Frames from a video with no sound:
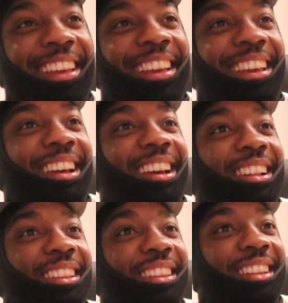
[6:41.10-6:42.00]
I
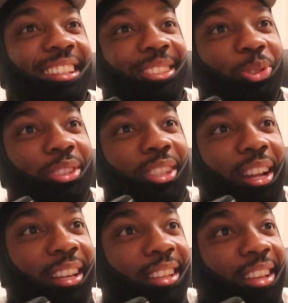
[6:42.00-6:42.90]
think it's too
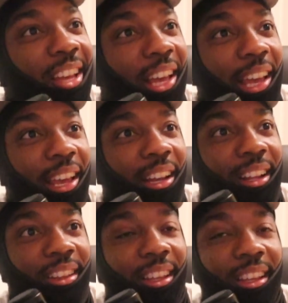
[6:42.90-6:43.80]
slight, and I
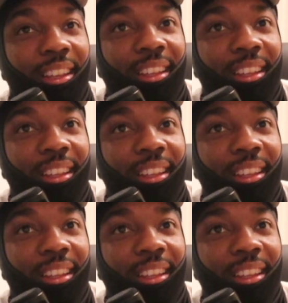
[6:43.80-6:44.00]
think,